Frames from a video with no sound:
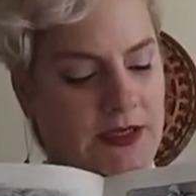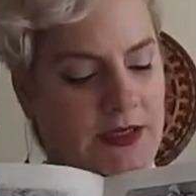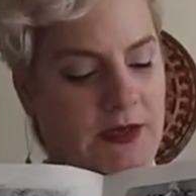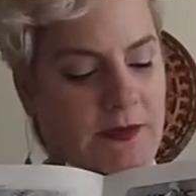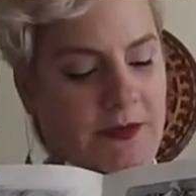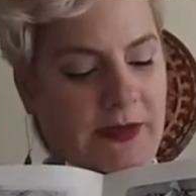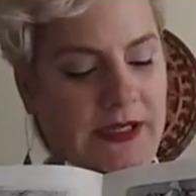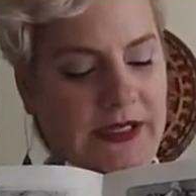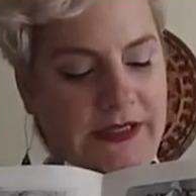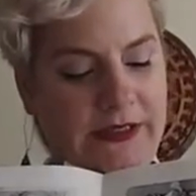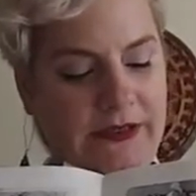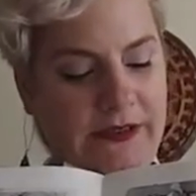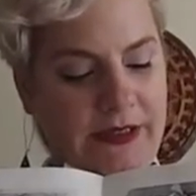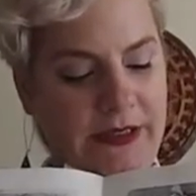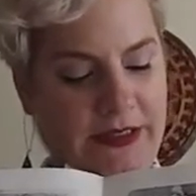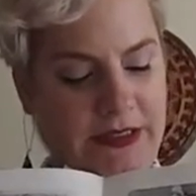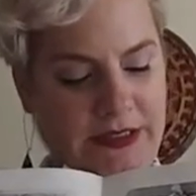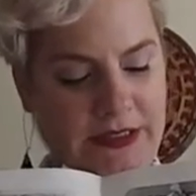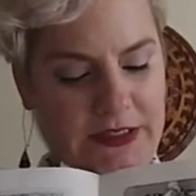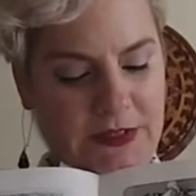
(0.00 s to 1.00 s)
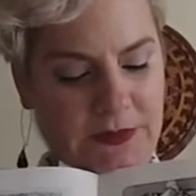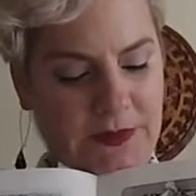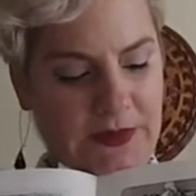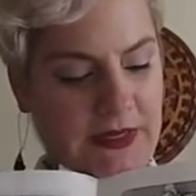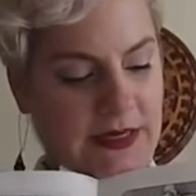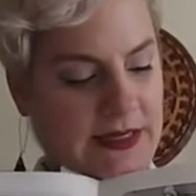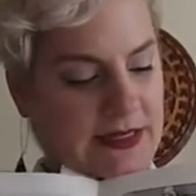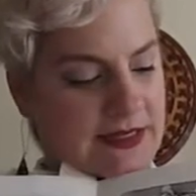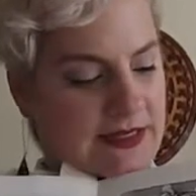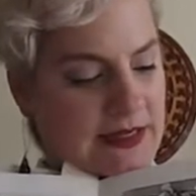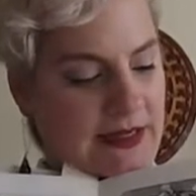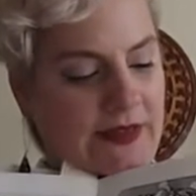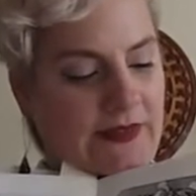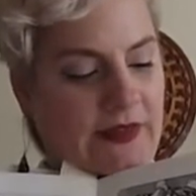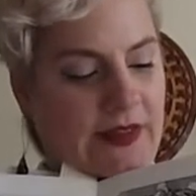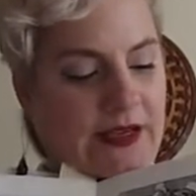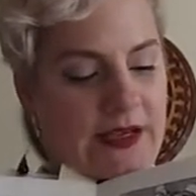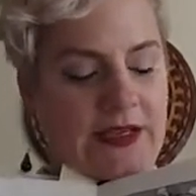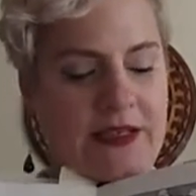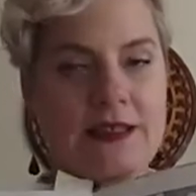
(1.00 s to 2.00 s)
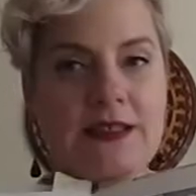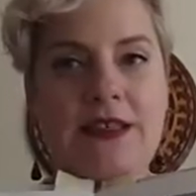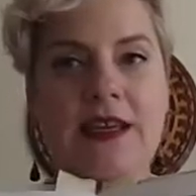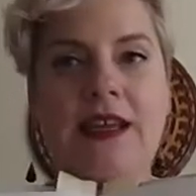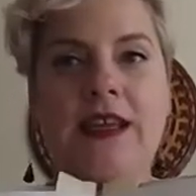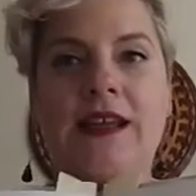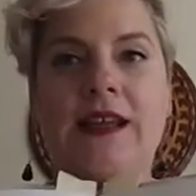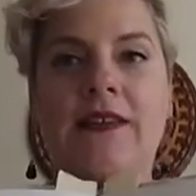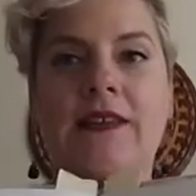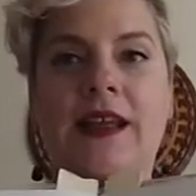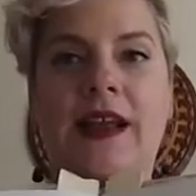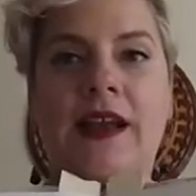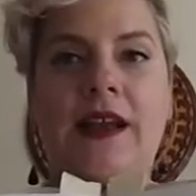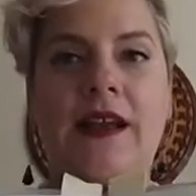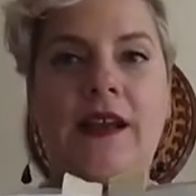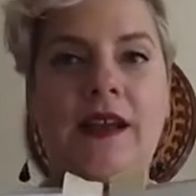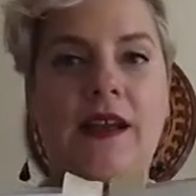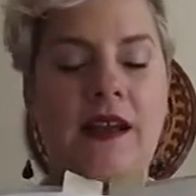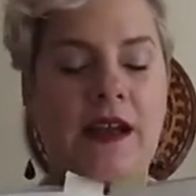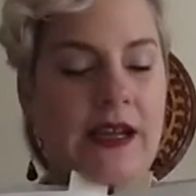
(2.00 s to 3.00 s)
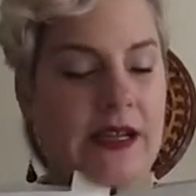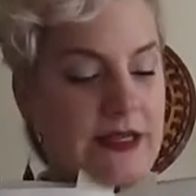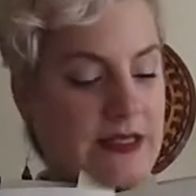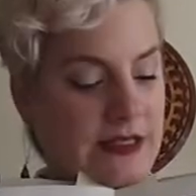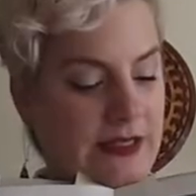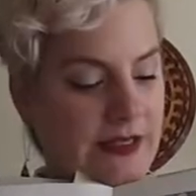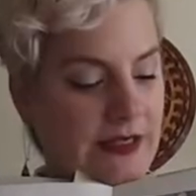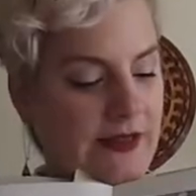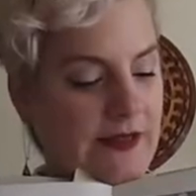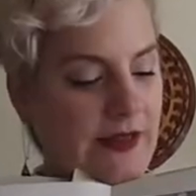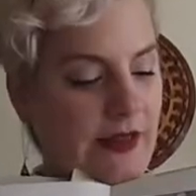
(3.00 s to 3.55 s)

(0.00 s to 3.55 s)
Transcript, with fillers: the pattern in his piece, and then he's taken that idea,